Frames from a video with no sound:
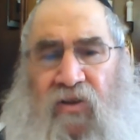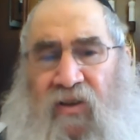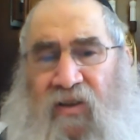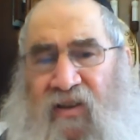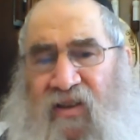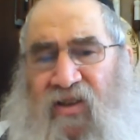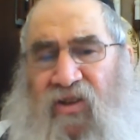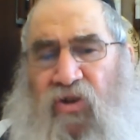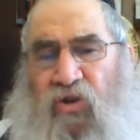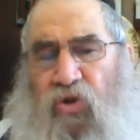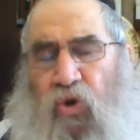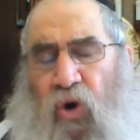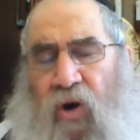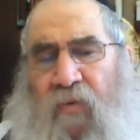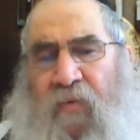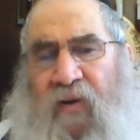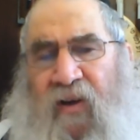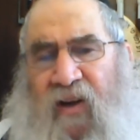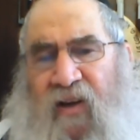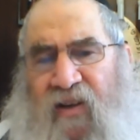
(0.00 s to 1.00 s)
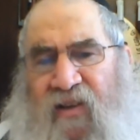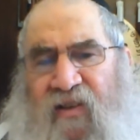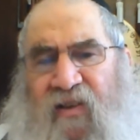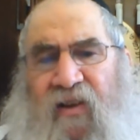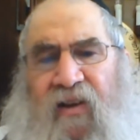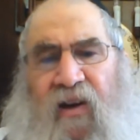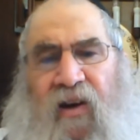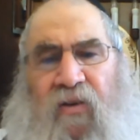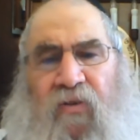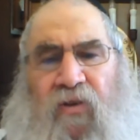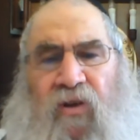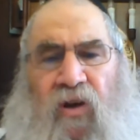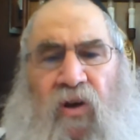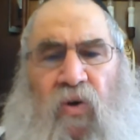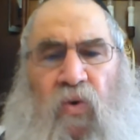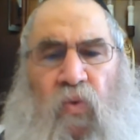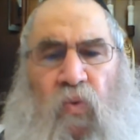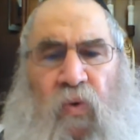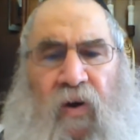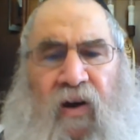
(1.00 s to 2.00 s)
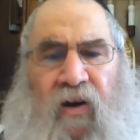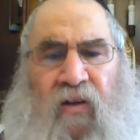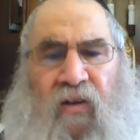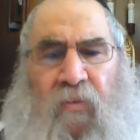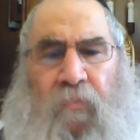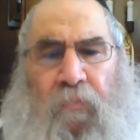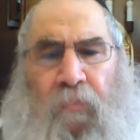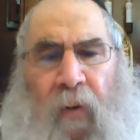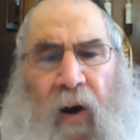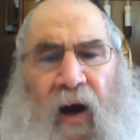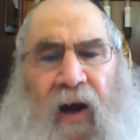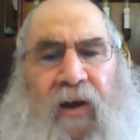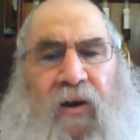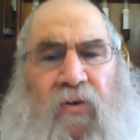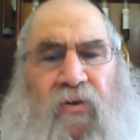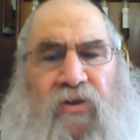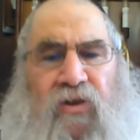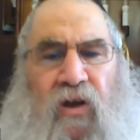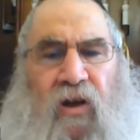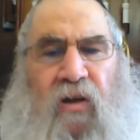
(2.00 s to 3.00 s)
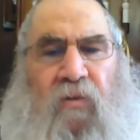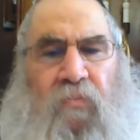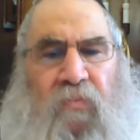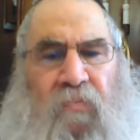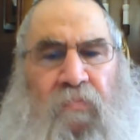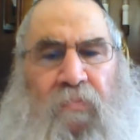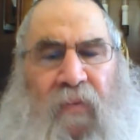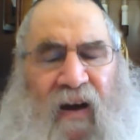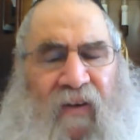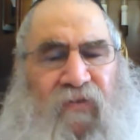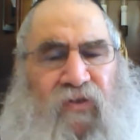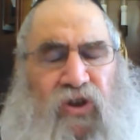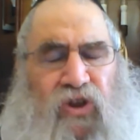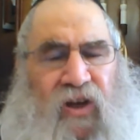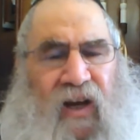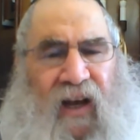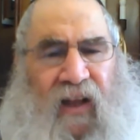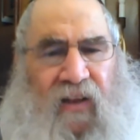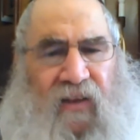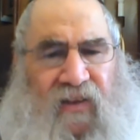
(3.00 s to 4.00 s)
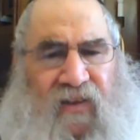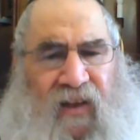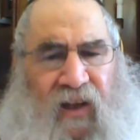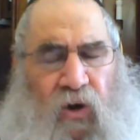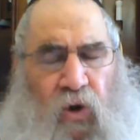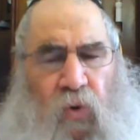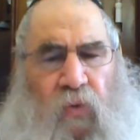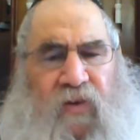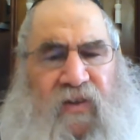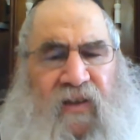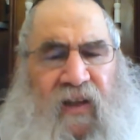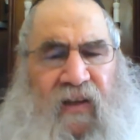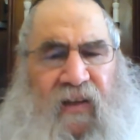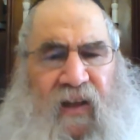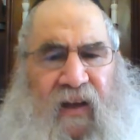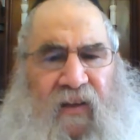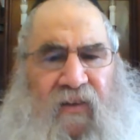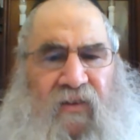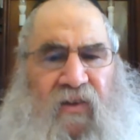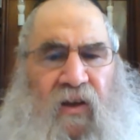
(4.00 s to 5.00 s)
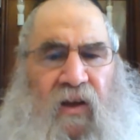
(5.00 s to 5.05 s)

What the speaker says: This is talking in a scenario where the buyer is going to mafresh chala. It's not always like that.